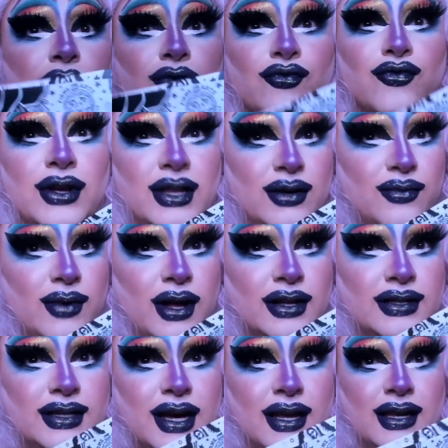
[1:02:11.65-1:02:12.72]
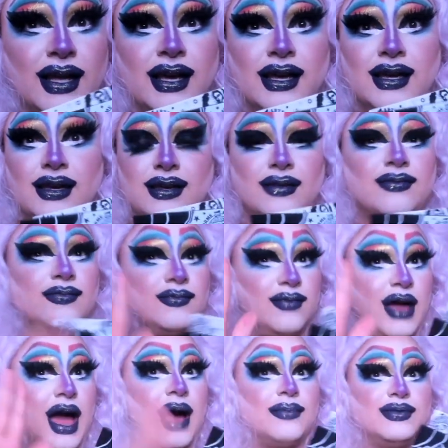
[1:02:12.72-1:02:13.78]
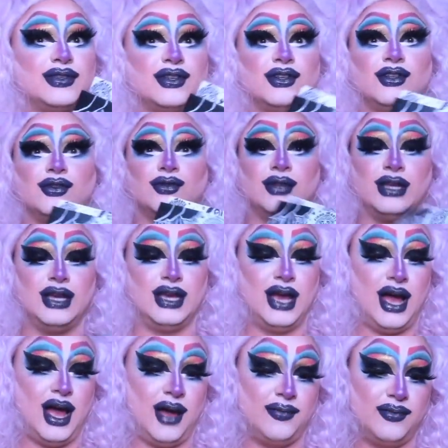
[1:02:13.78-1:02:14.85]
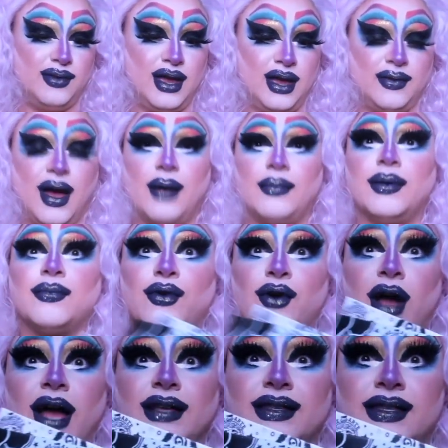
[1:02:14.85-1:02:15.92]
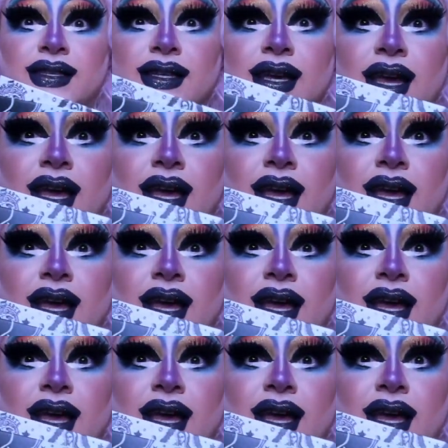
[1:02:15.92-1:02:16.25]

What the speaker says: really well done. Like absolutely, I'm impressed.